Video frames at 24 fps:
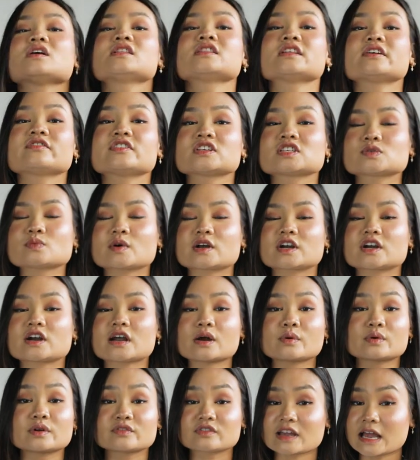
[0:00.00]
I love this sweater.
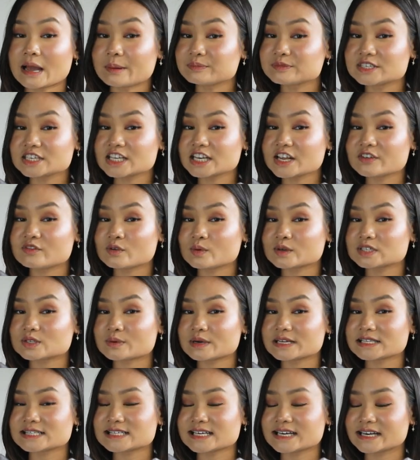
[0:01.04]
I would have kept it if it was the
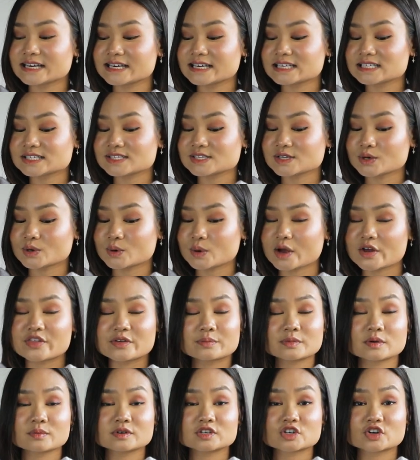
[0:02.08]
right size, so I think
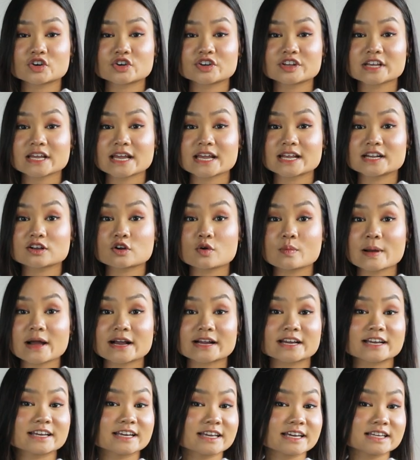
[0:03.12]
I'm gonna return it and go
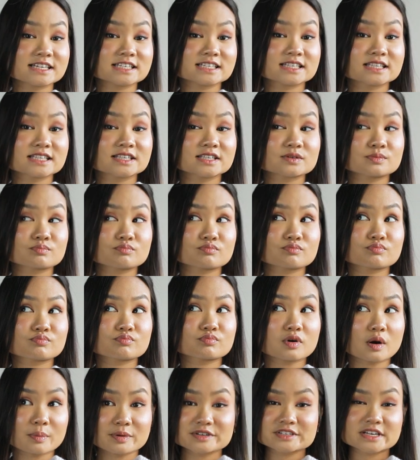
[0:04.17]
back and get the
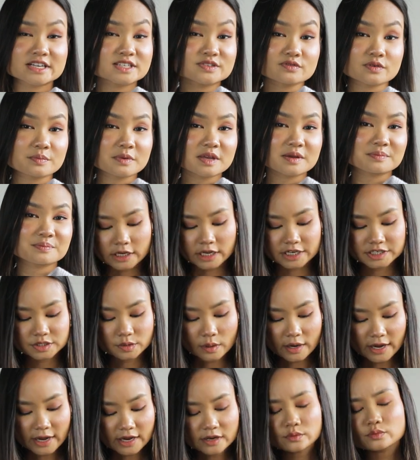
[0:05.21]
proper size for me. Okay, so
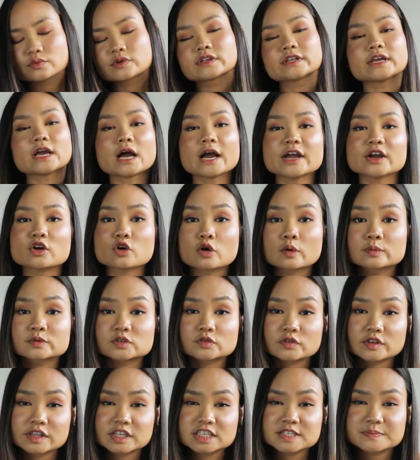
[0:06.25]
I had really high hopes
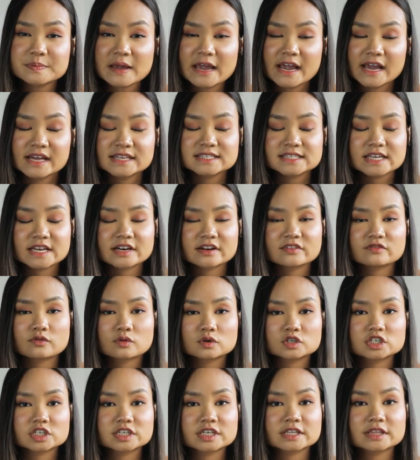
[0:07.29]
for these pants, and
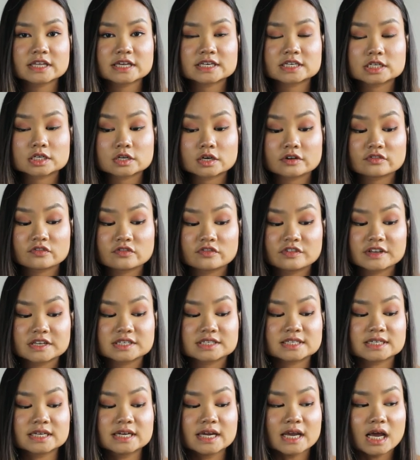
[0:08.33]
unfortunately they did not
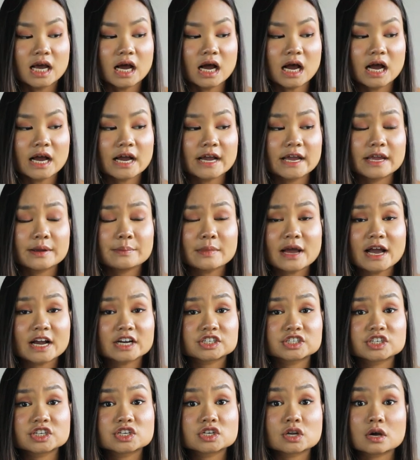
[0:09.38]
fit. I'm
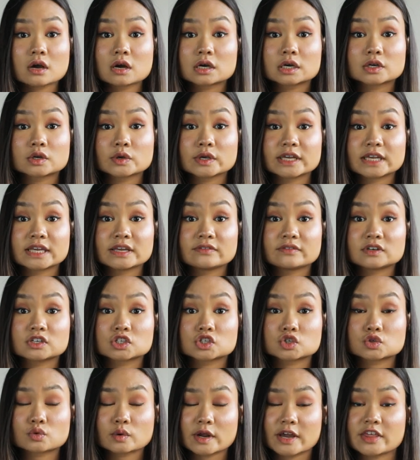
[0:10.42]
actually not going to even
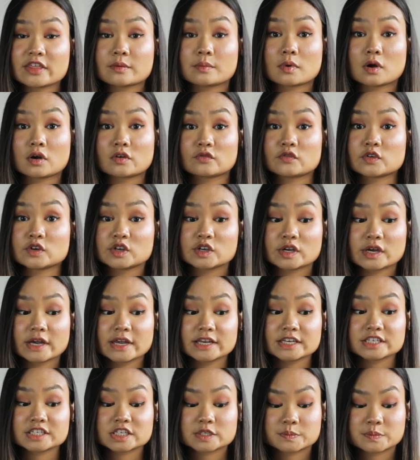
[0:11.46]
try them on for you
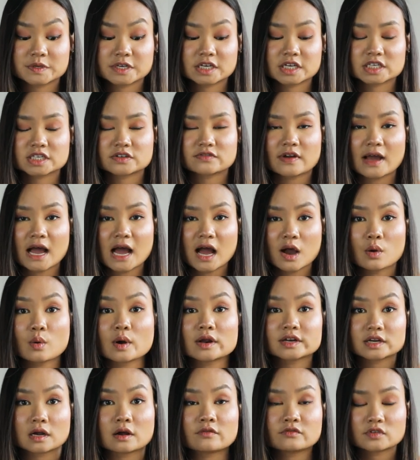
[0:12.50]
guys just because of how
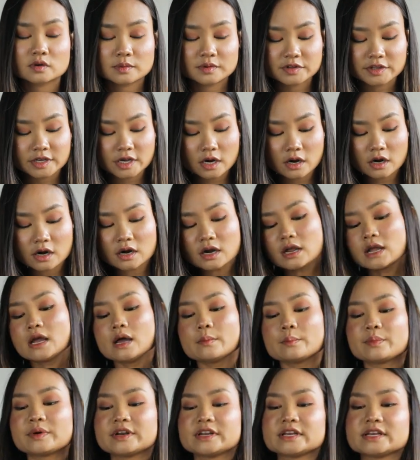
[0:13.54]
uncomfortable they are,
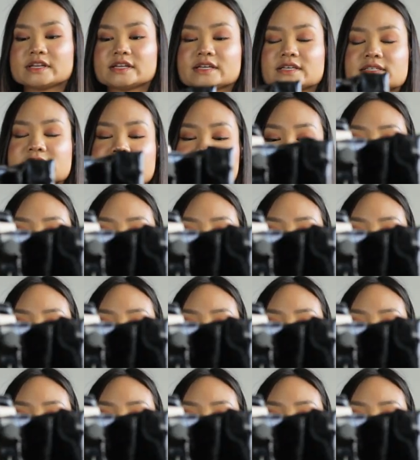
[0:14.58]
but it is